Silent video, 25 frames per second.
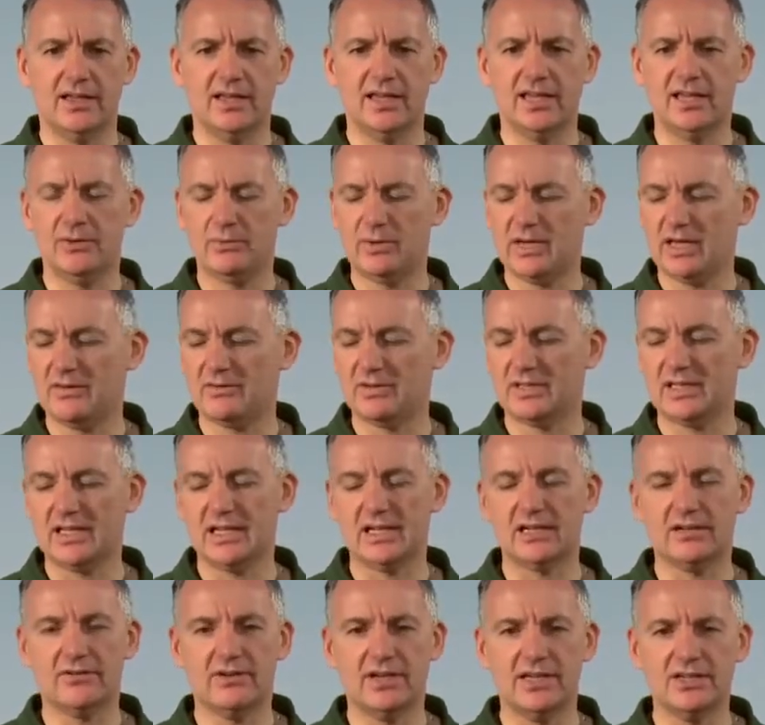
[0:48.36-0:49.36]
Here we have a
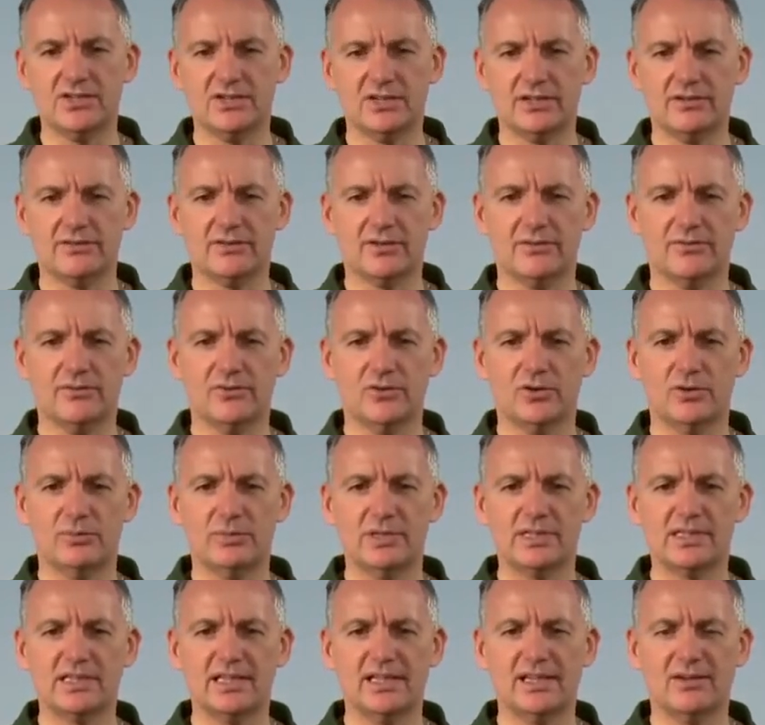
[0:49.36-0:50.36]
declaration of
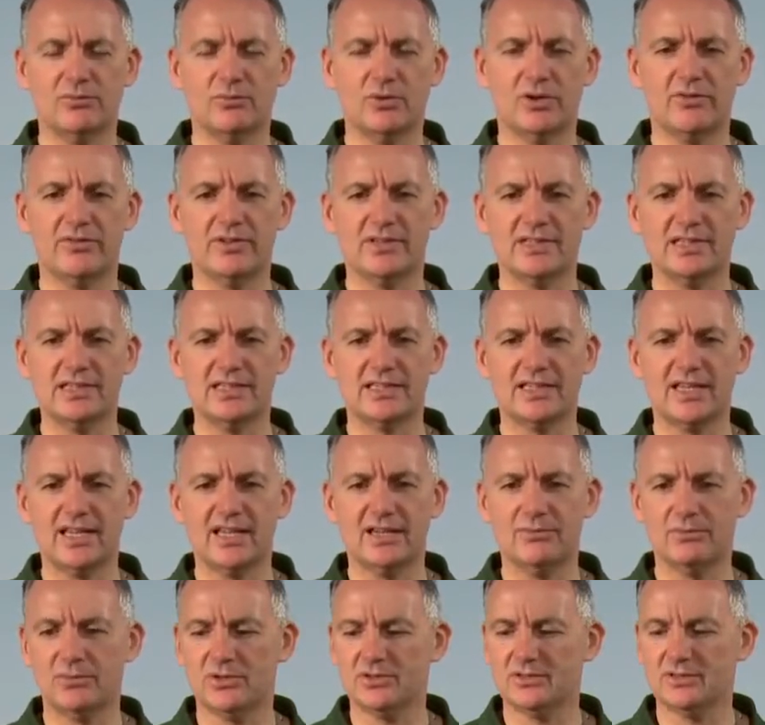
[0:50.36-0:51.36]
conformity and warranty
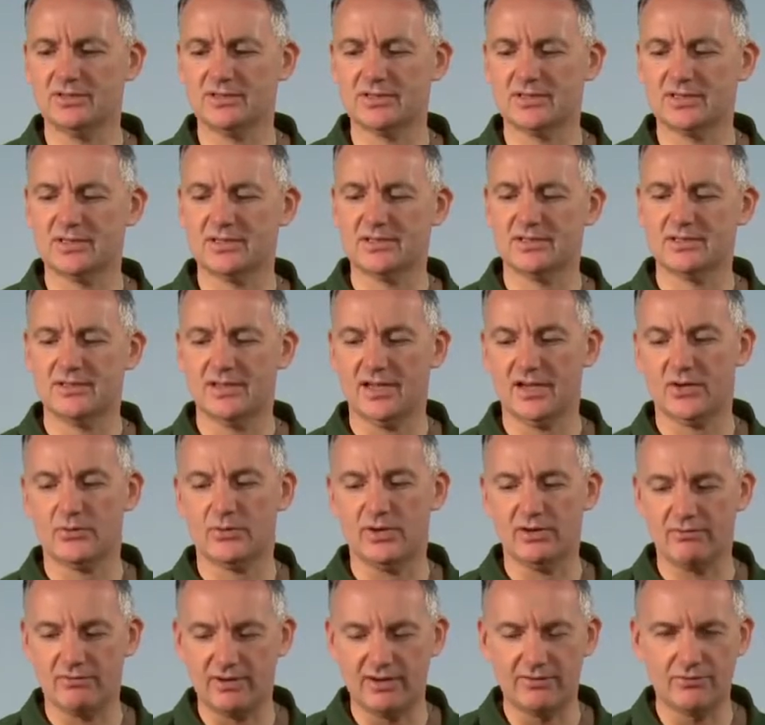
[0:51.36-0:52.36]
statement, a
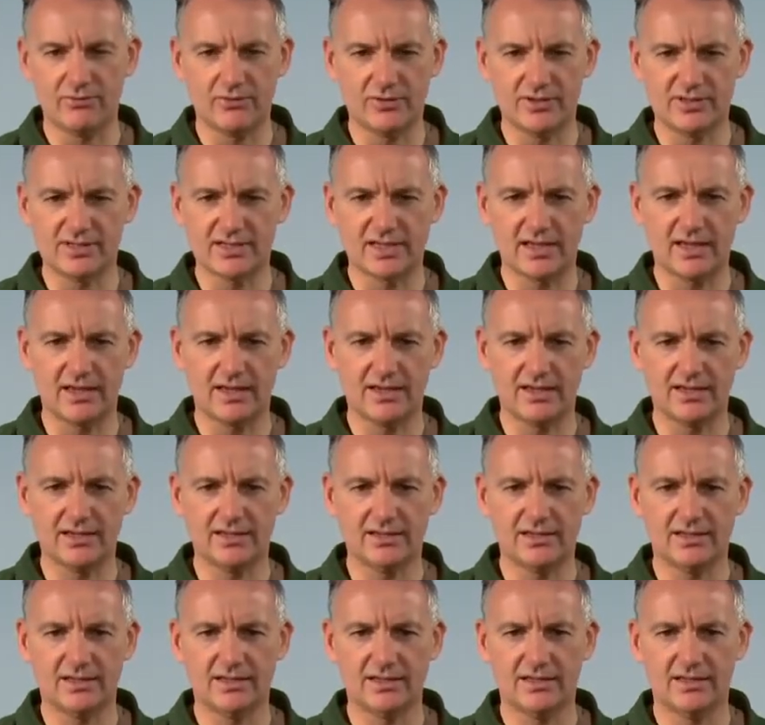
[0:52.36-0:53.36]
quick reference
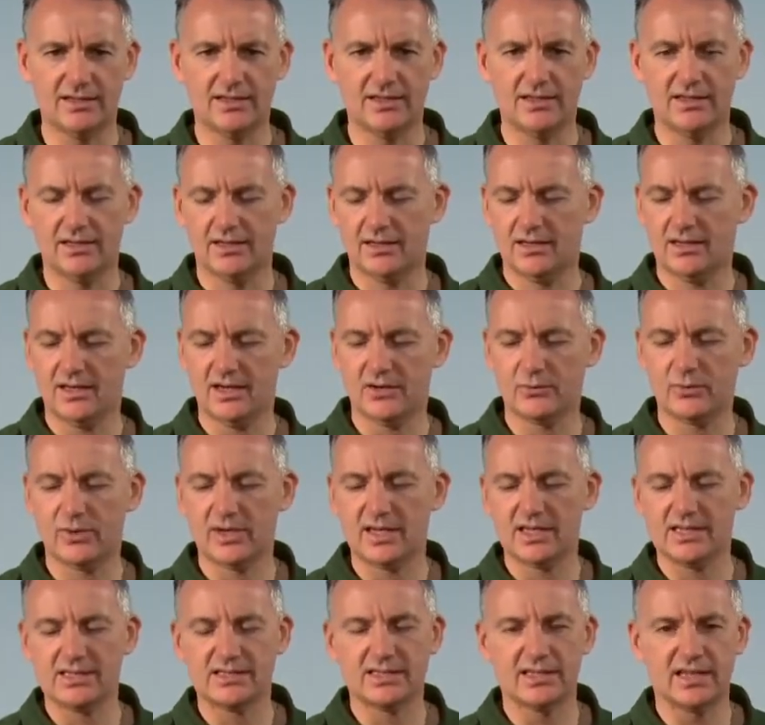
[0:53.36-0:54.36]
guide, a
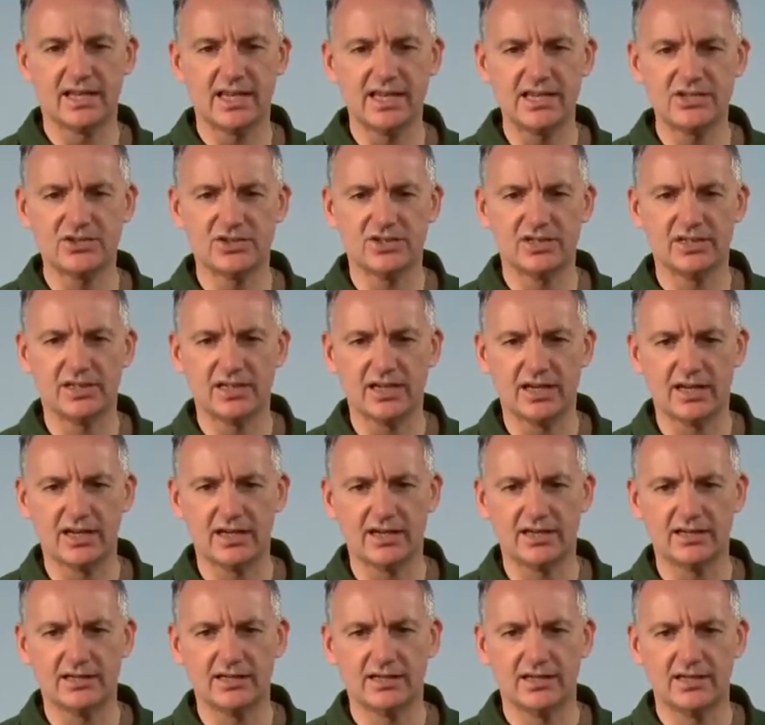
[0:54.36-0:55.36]
quick installation
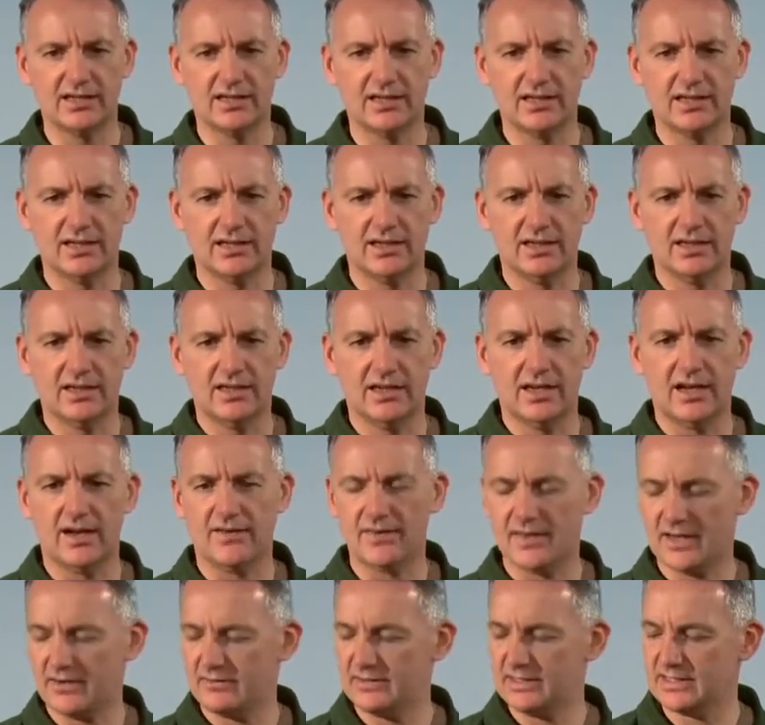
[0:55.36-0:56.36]
guide,
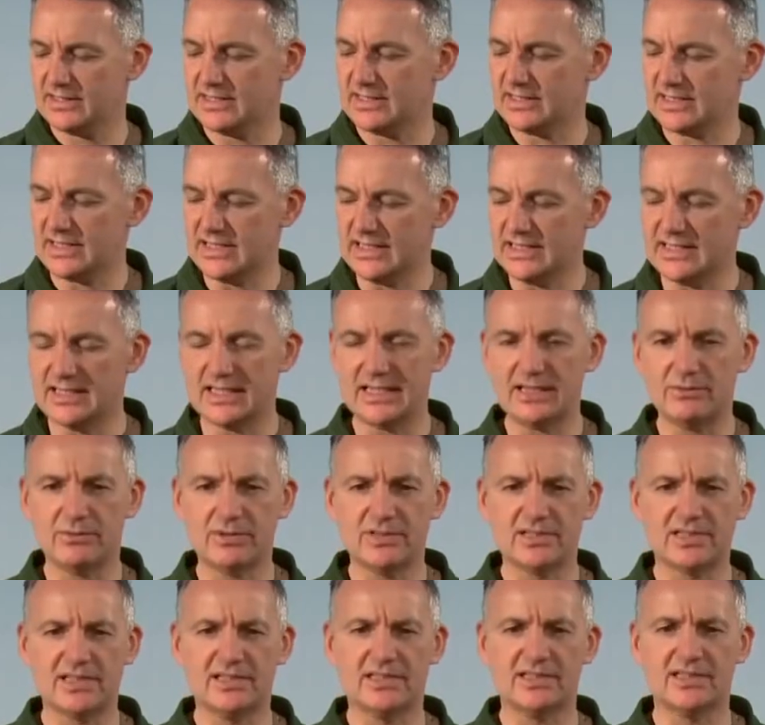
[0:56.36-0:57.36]
and there is a CD
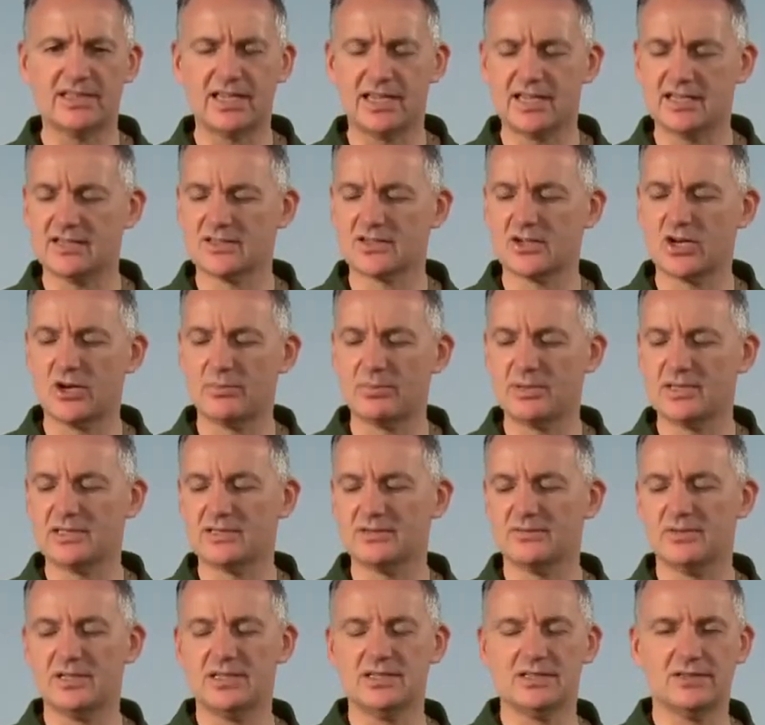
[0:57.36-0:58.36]
which contains copies
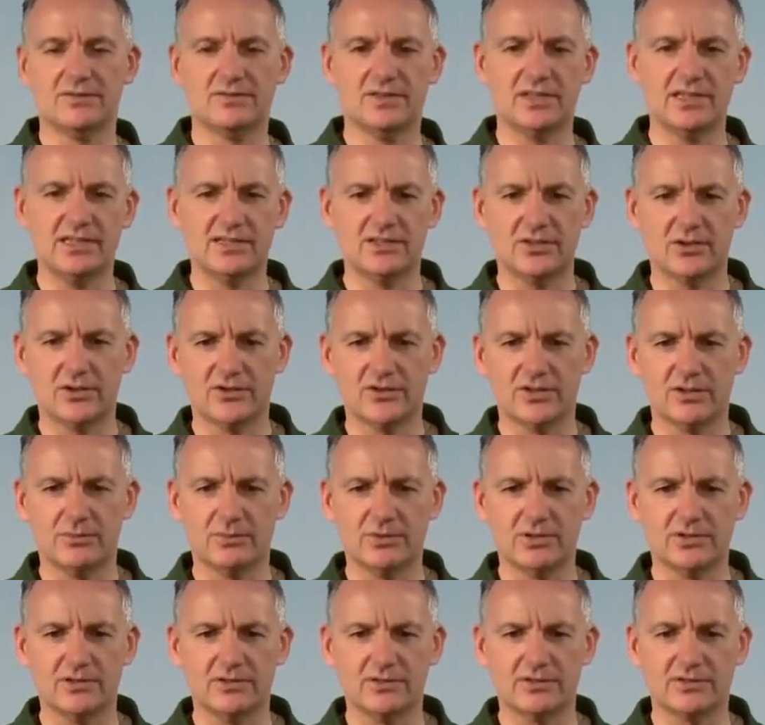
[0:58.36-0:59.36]
of each of these
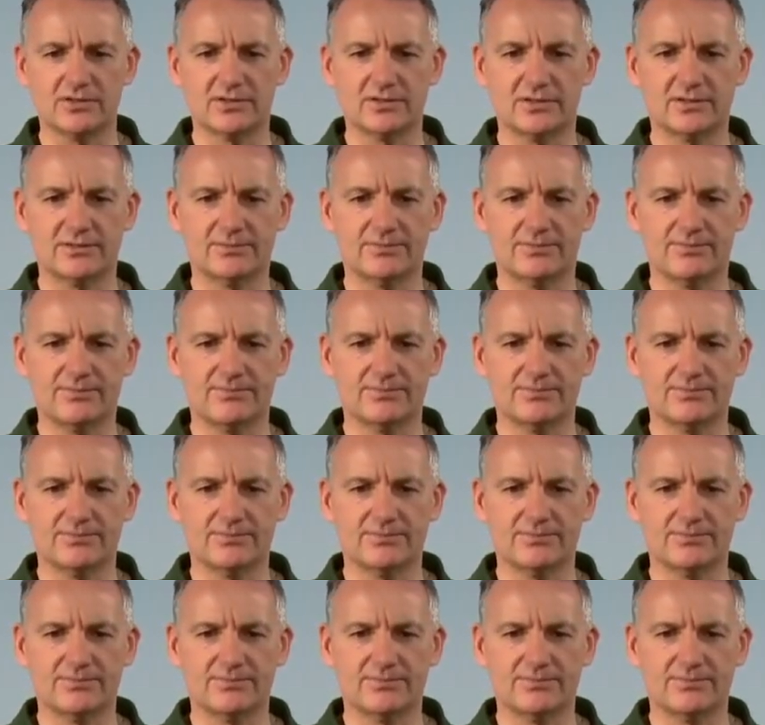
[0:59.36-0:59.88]
documents.